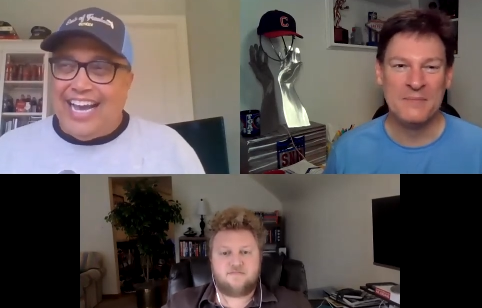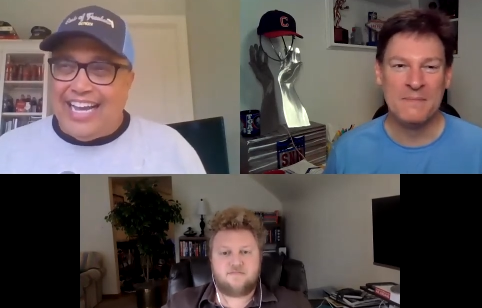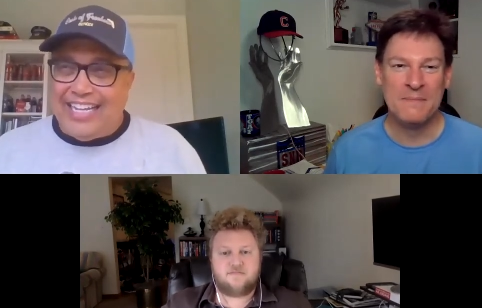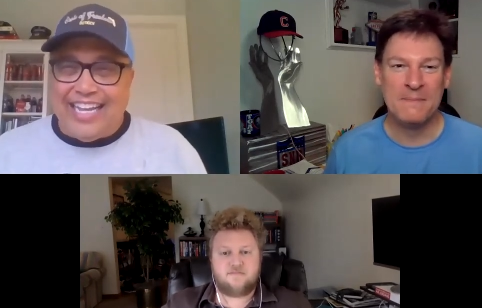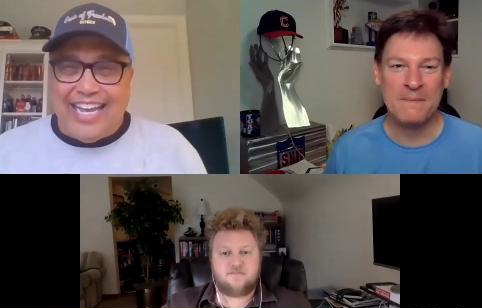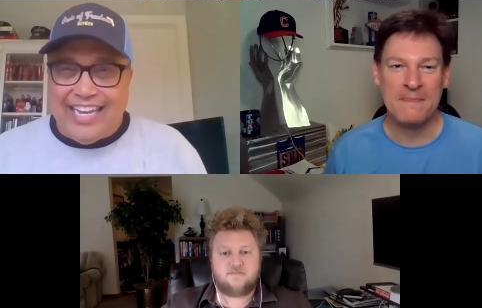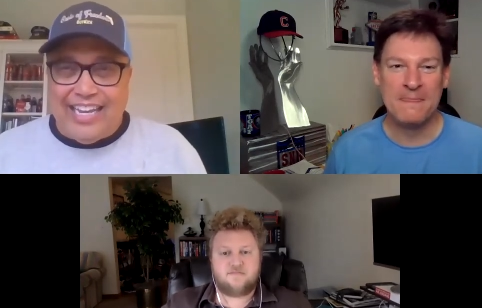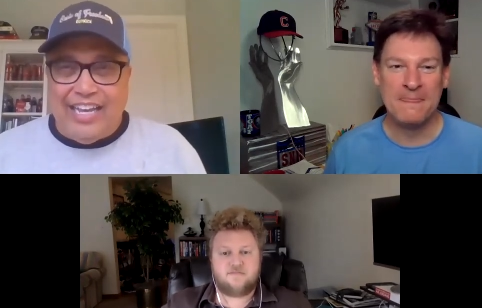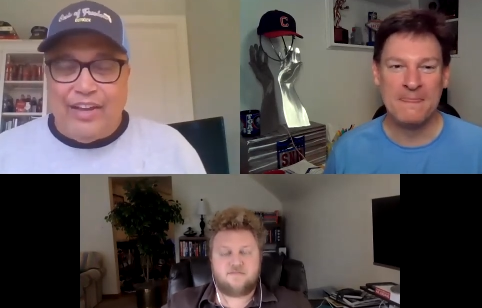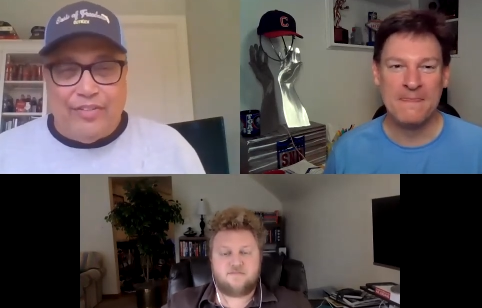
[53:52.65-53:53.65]
Speaker 1: i i
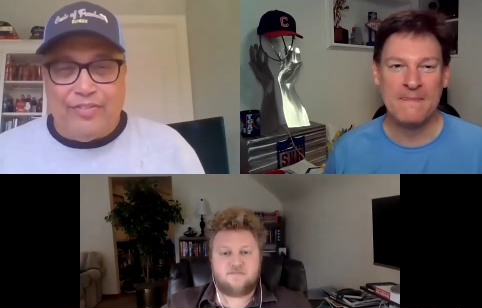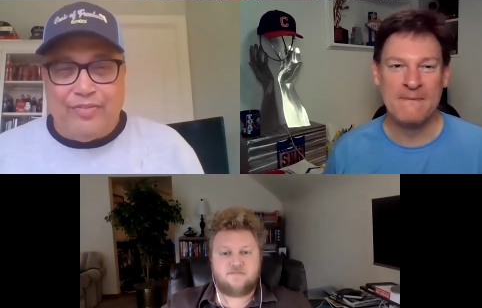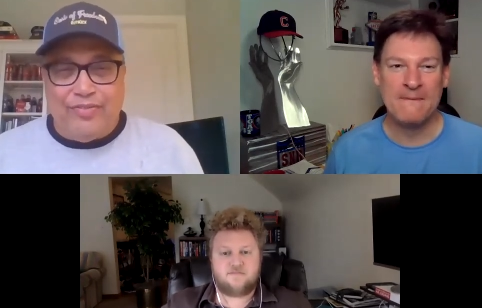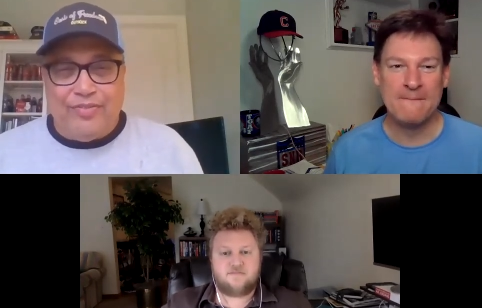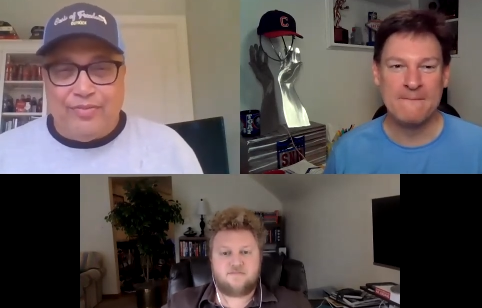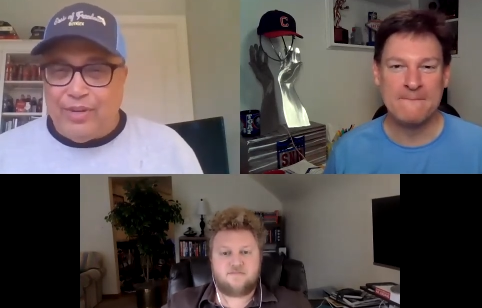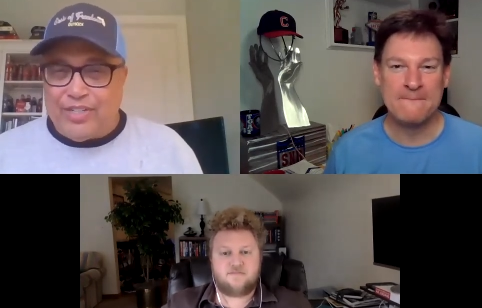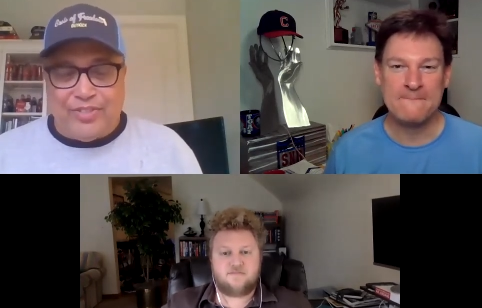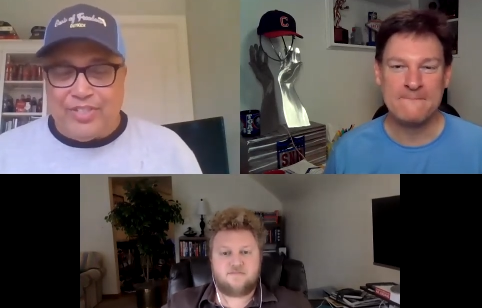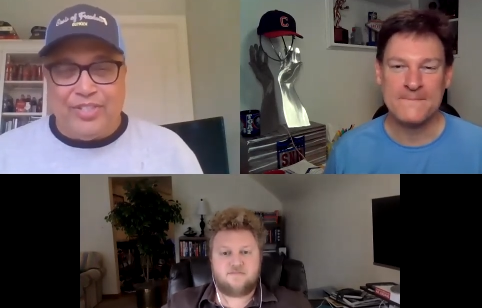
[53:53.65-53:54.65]
love
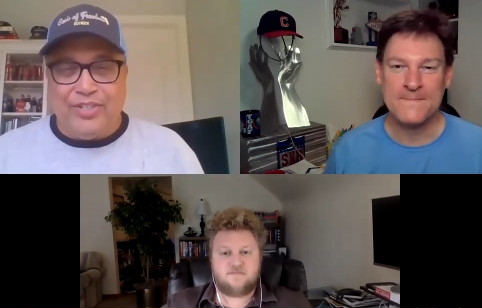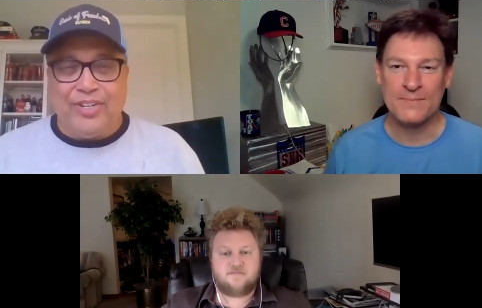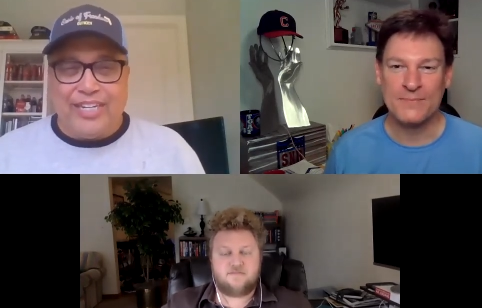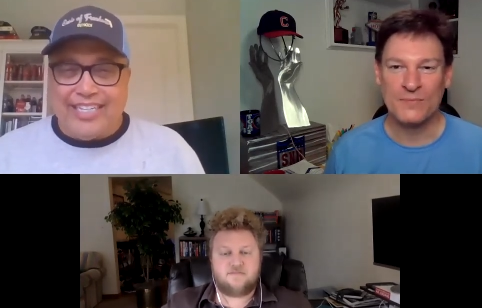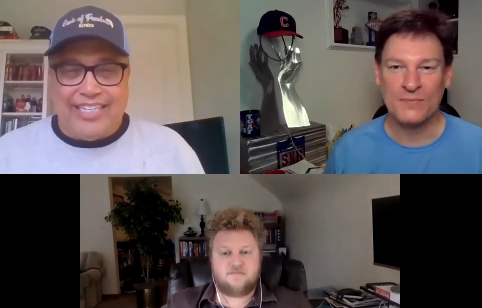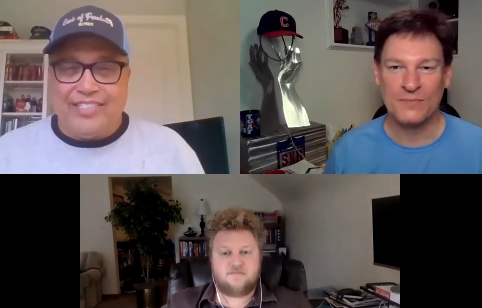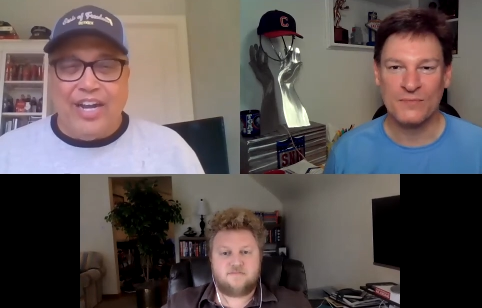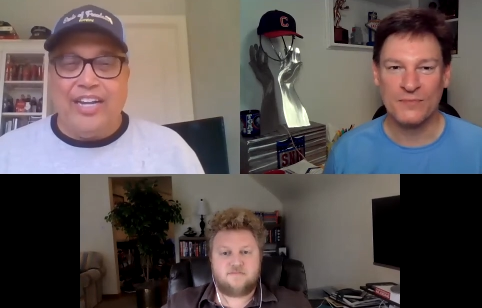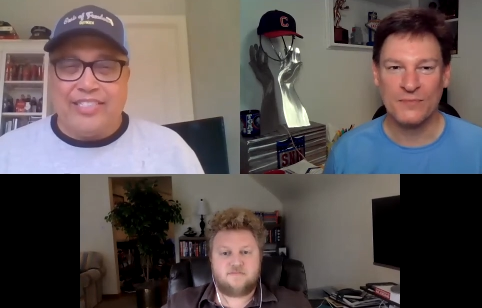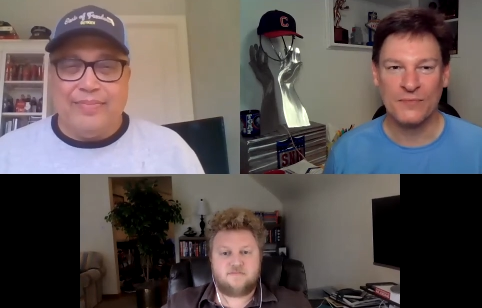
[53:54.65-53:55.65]
western new york it's
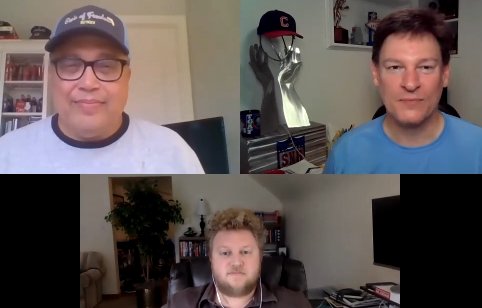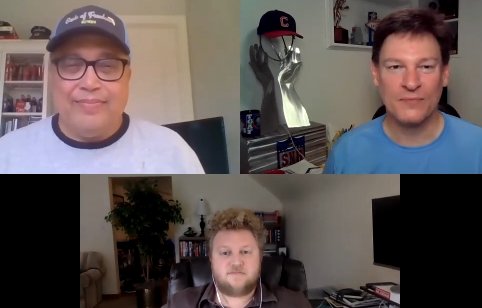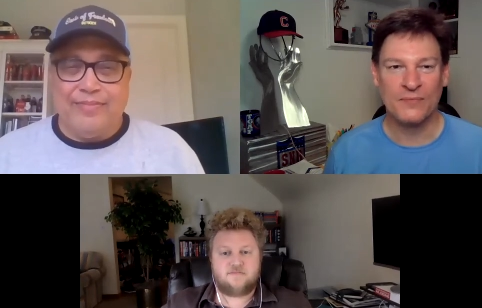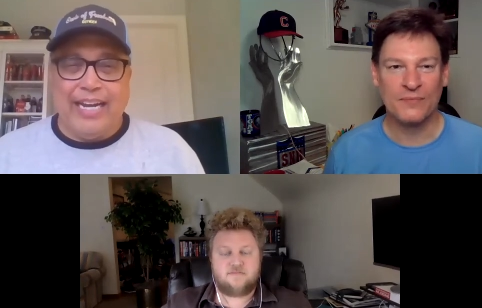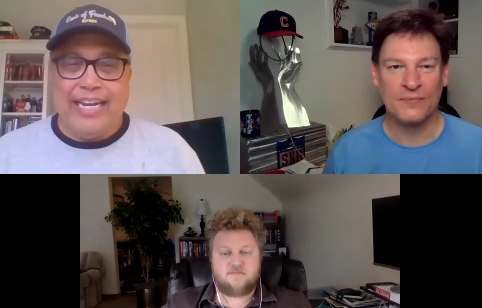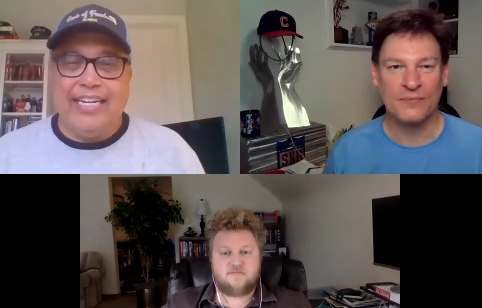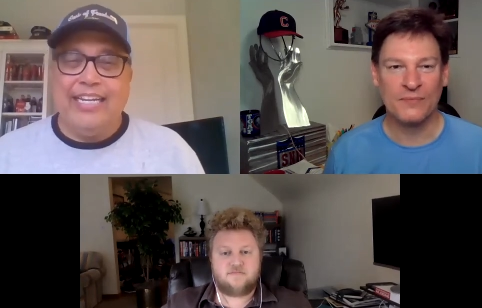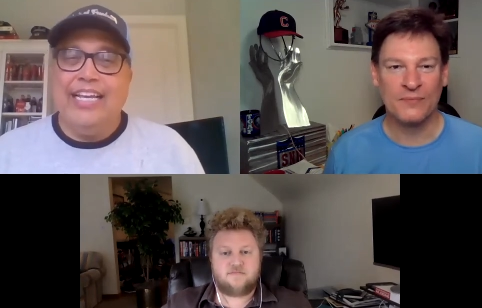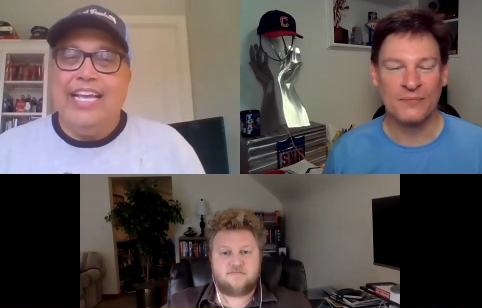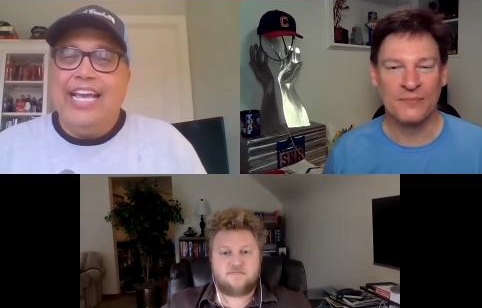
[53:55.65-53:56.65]
awesome
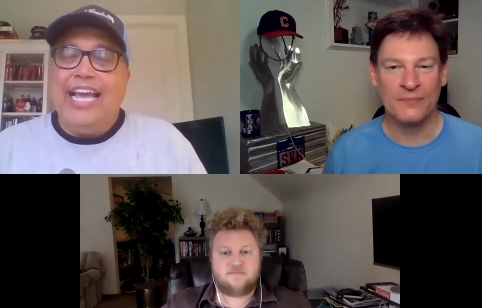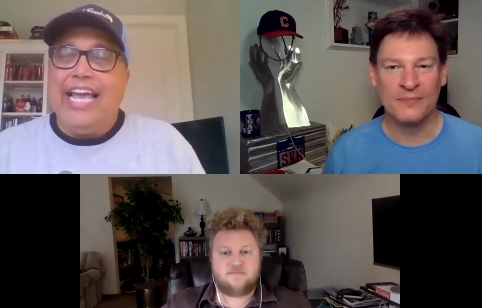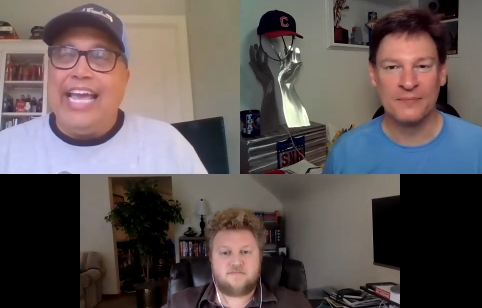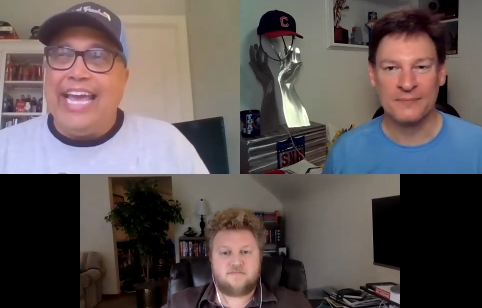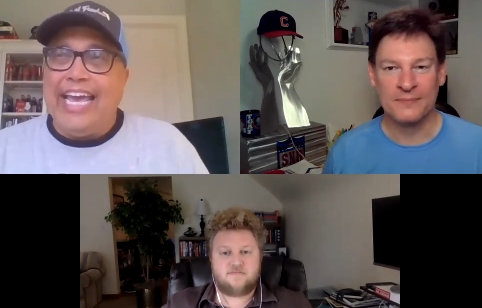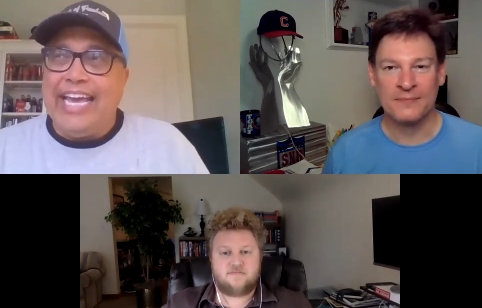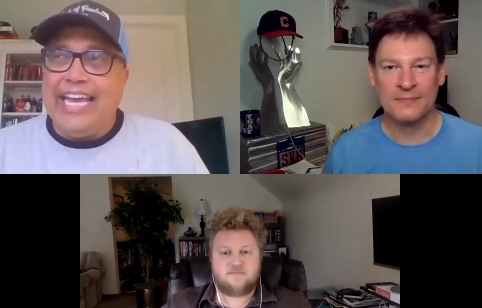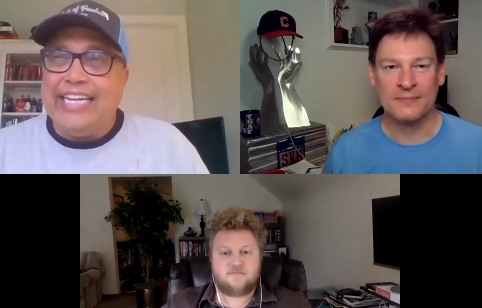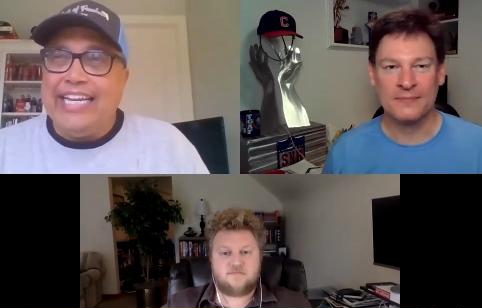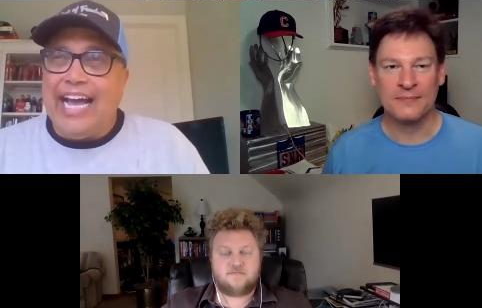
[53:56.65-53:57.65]
right
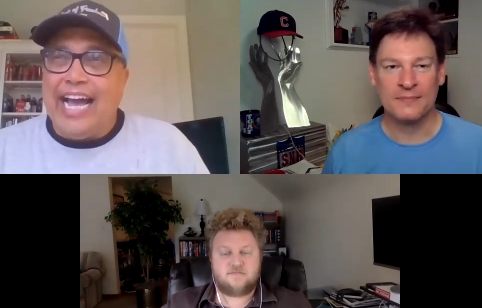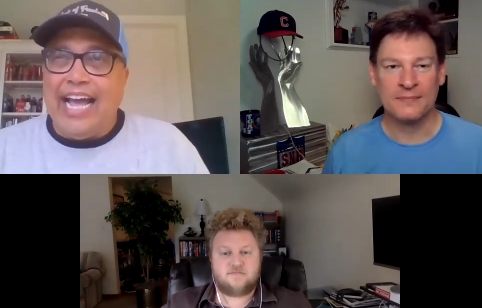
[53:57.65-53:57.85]
and